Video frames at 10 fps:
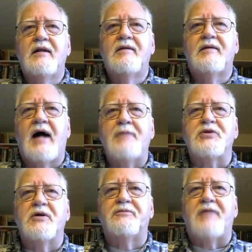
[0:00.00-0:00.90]

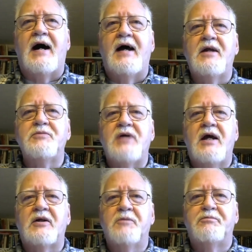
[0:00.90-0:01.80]
types of items
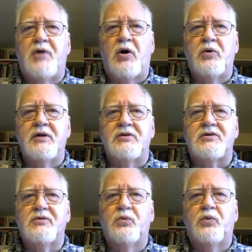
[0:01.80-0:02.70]
and
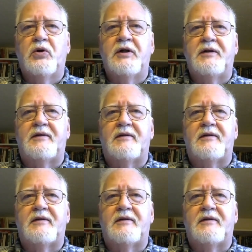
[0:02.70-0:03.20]
components would